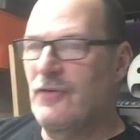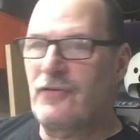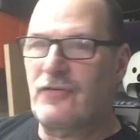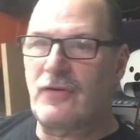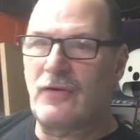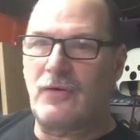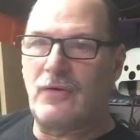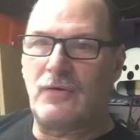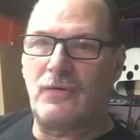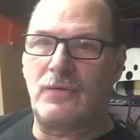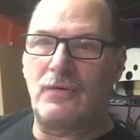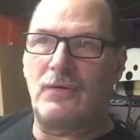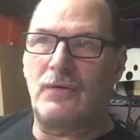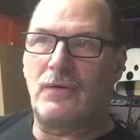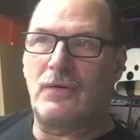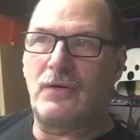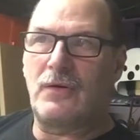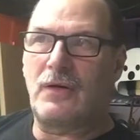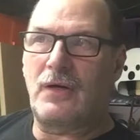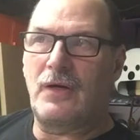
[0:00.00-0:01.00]
So
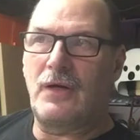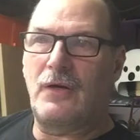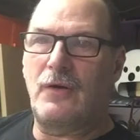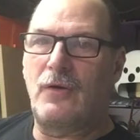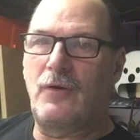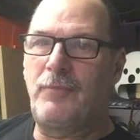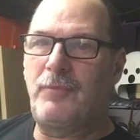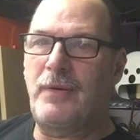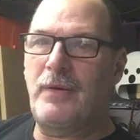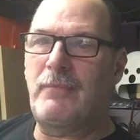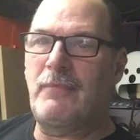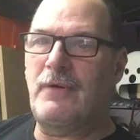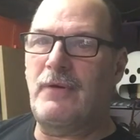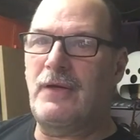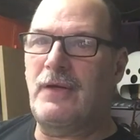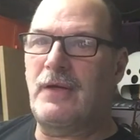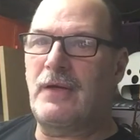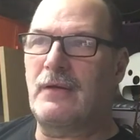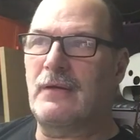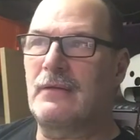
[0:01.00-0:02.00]
I hope I'm going
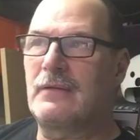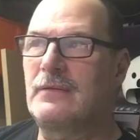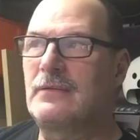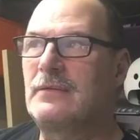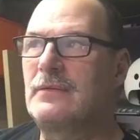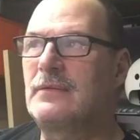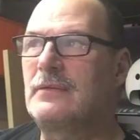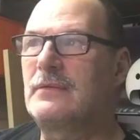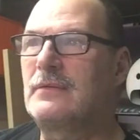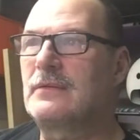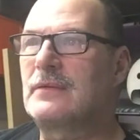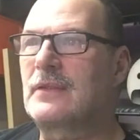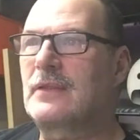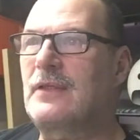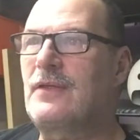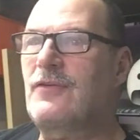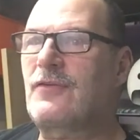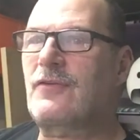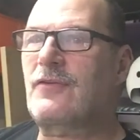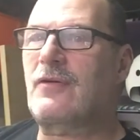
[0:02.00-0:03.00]
to at
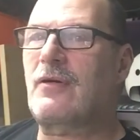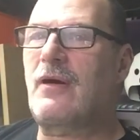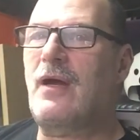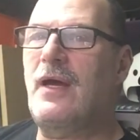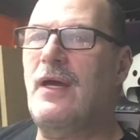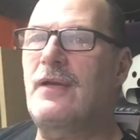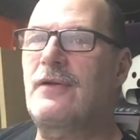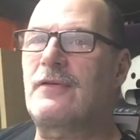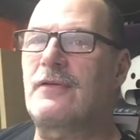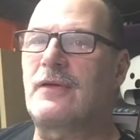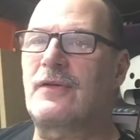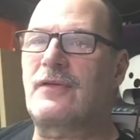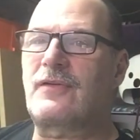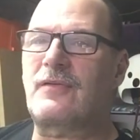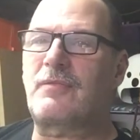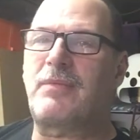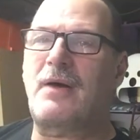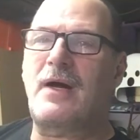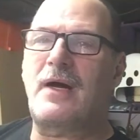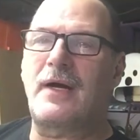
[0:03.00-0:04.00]
least try to
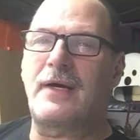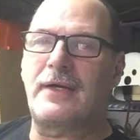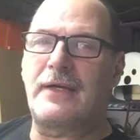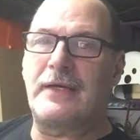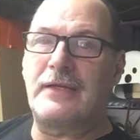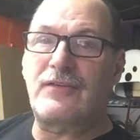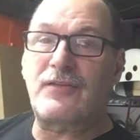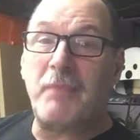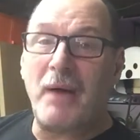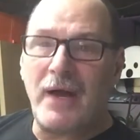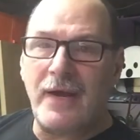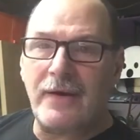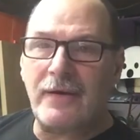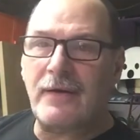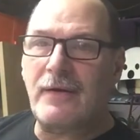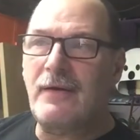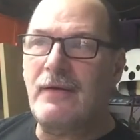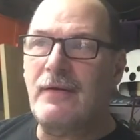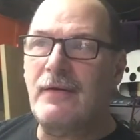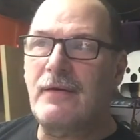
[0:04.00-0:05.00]

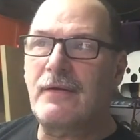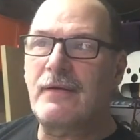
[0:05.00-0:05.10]
inspire